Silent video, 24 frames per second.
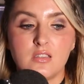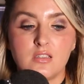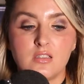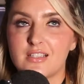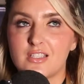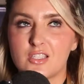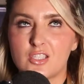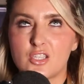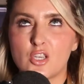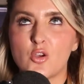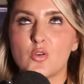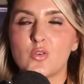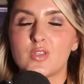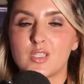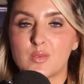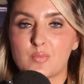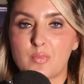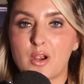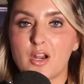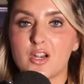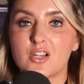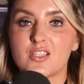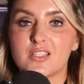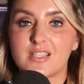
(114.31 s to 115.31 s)
so
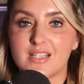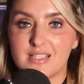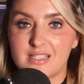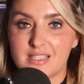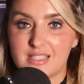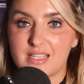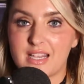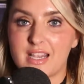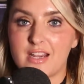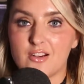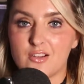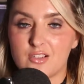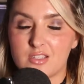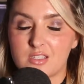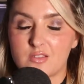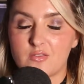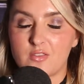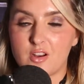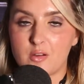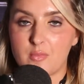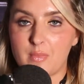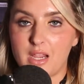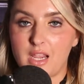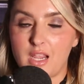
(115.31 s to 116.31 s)
sparse and scarce
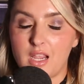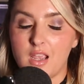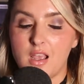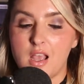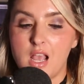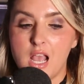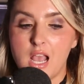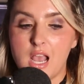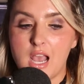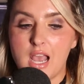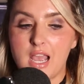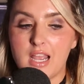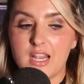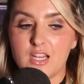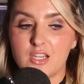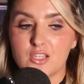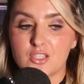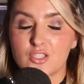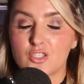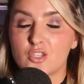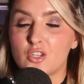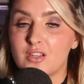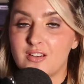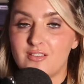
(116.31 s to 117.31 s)
for me. I
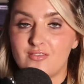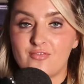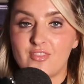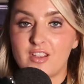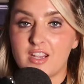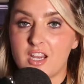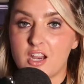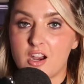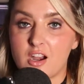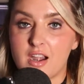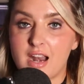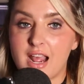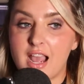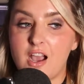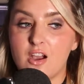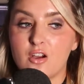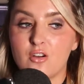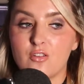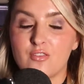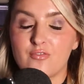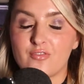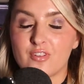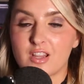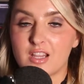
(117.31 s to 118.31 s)
just couldn't figure it
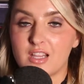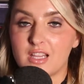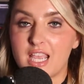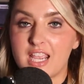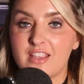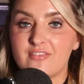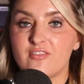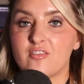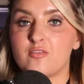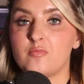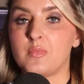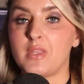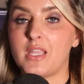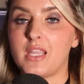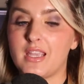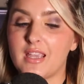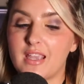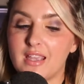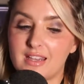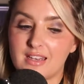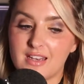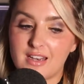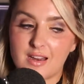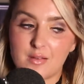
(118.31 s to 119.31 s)
out for the life of me.
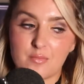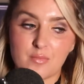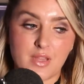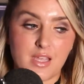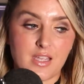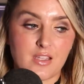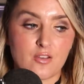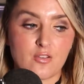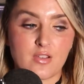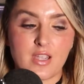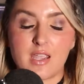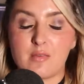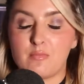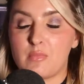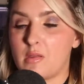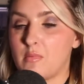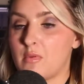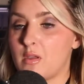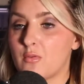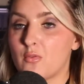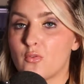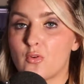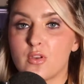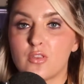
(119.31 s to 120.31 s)
And I'm like, okay,
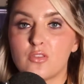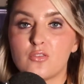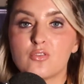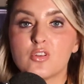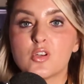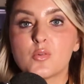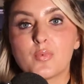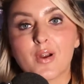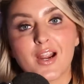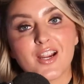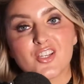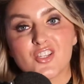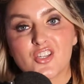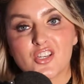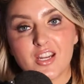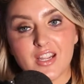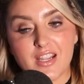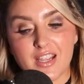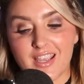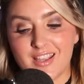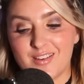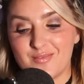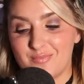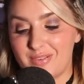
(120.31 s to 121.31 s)
maybe I'm going through depression
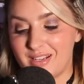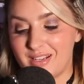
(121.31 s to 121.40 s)
again,